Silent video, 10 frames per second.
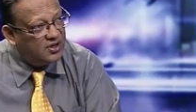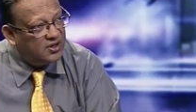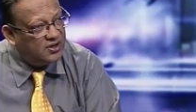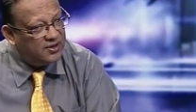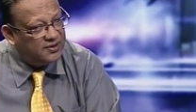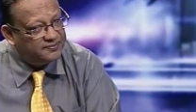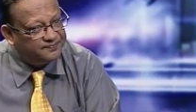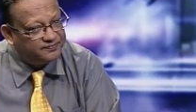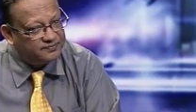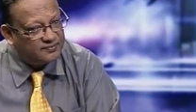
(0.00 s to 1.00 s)
uh,
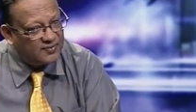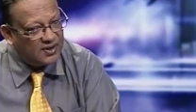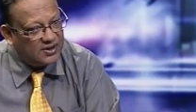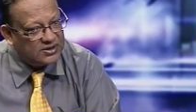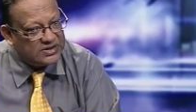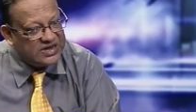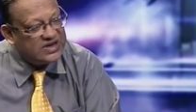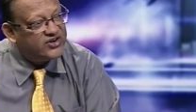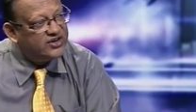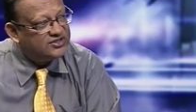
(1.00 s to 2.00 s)

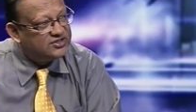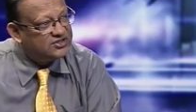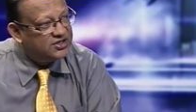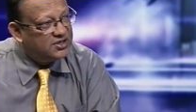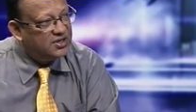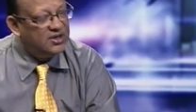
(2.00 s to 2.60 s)
increases in